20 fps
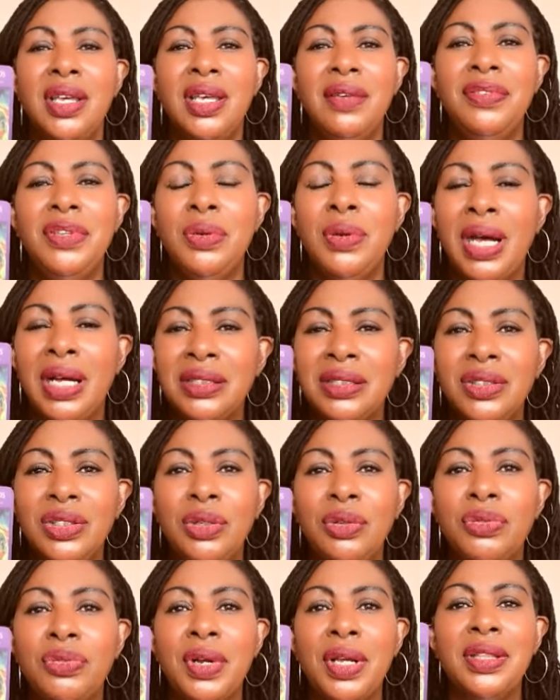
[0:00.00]
If you had a
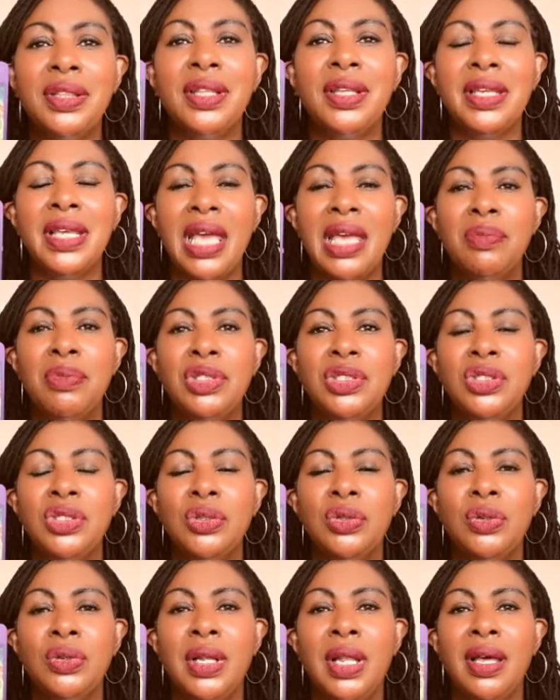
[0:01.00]
new friend that came
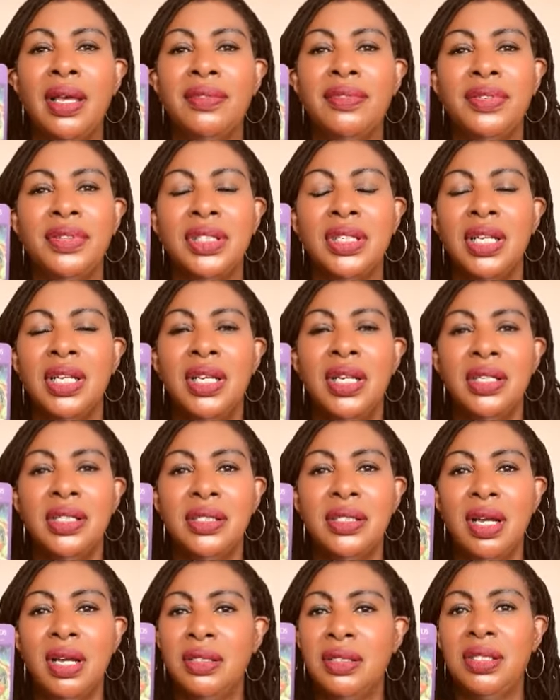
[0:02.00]
into your life and
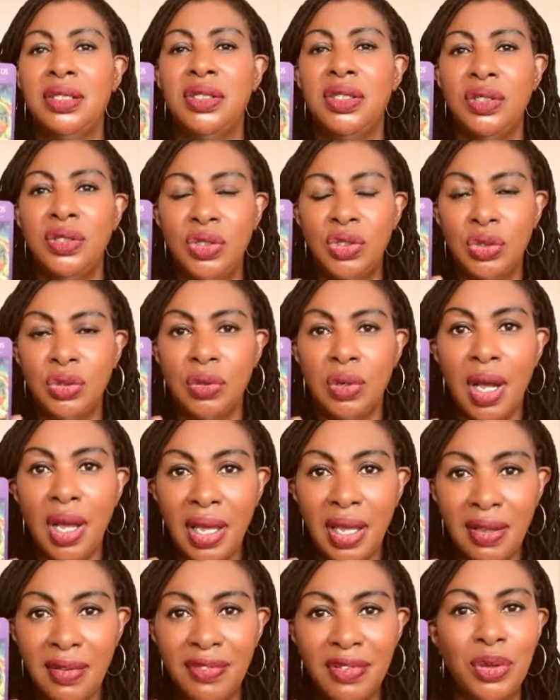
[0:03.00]
started to
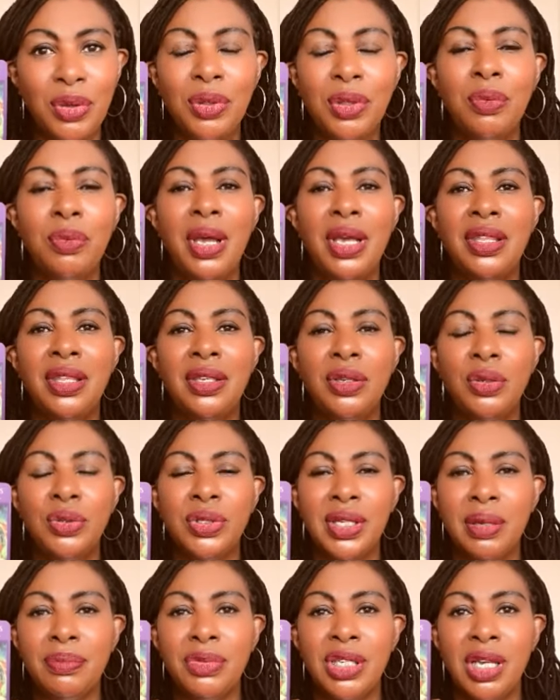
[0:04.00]
drive you the way that you
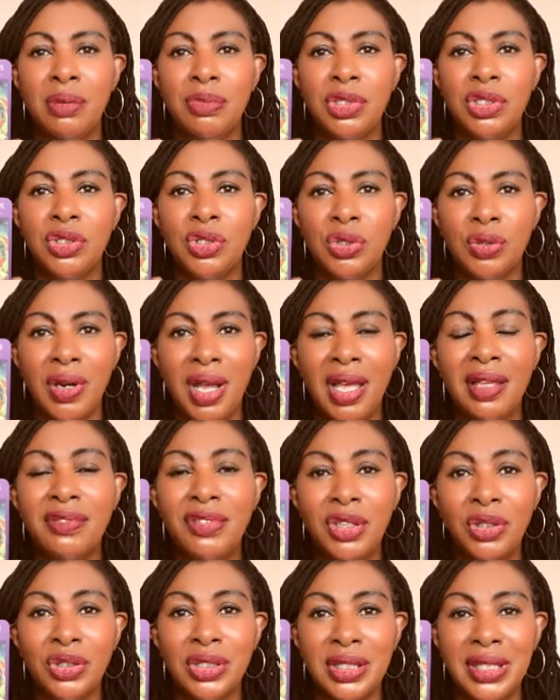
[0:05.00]
sometimes
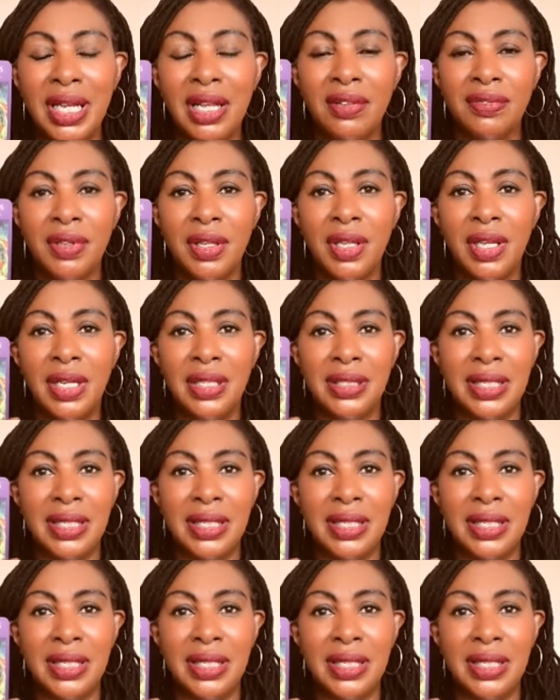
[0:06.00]
drive yourself,